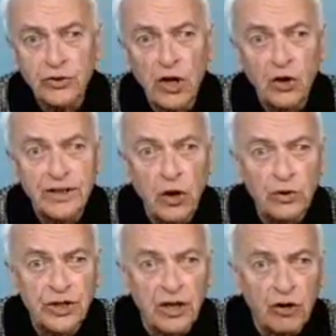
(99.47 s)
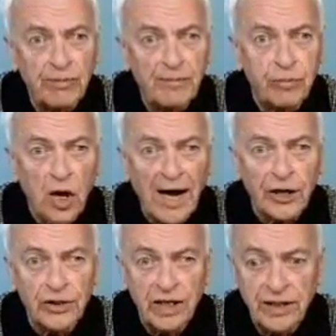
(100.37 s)
though, it goes a little bit
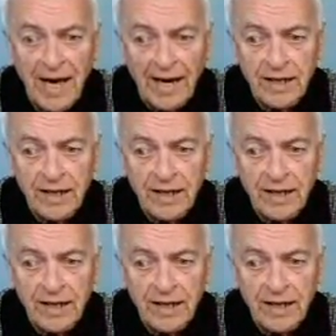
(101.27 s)
broader than that,